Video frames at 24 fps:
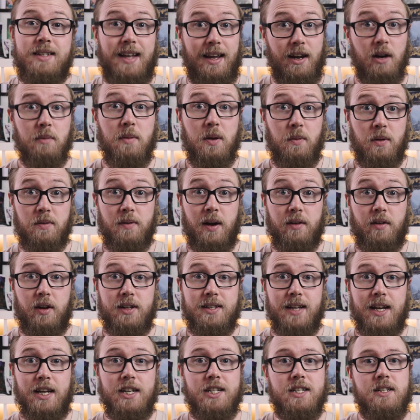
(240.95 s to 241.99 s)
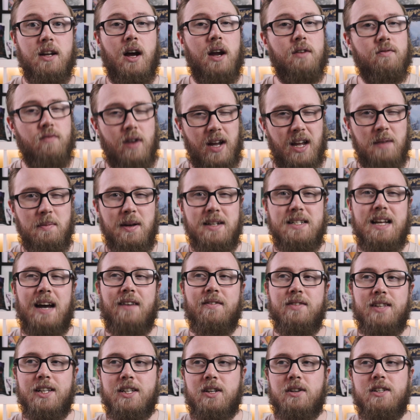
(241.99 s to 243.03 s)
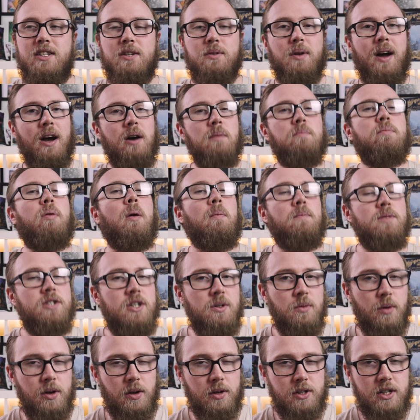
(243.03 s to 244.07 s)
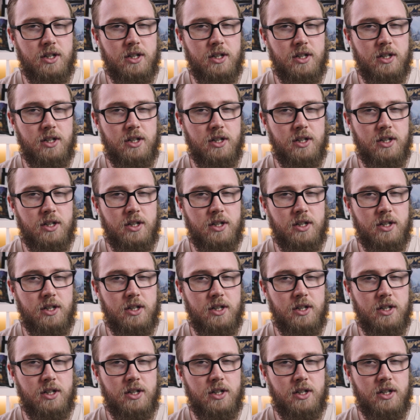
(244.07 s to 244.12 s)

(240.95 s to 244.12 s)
to help me with my rotation. I recommend having this because it will help prompt you what you're